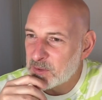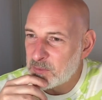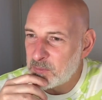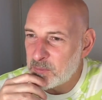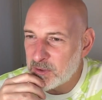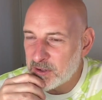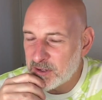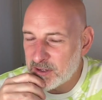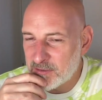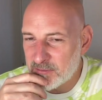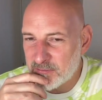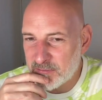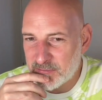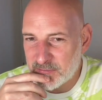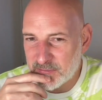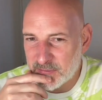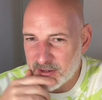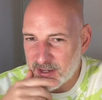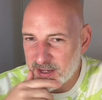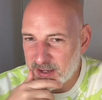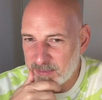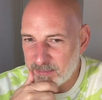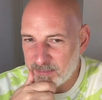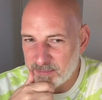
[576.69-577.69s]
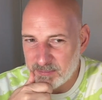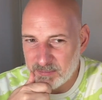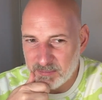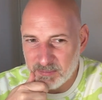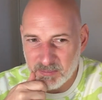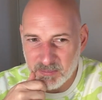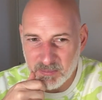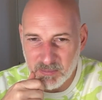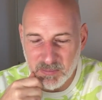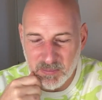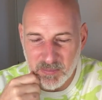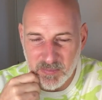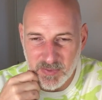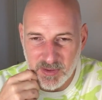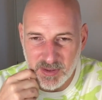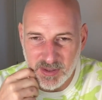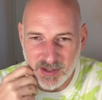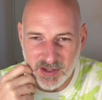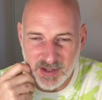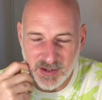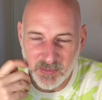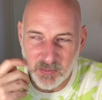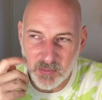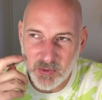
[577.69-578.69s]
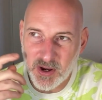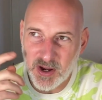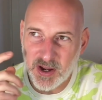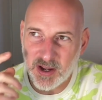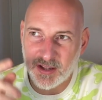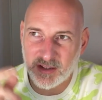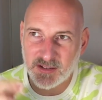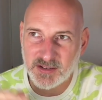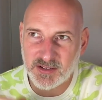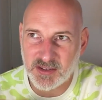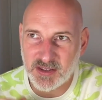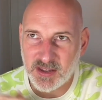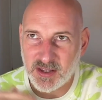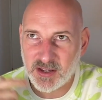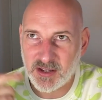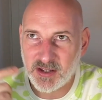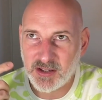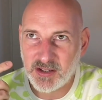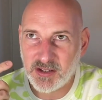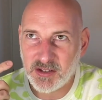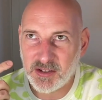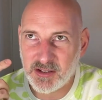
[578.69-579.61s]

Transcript: one of the words that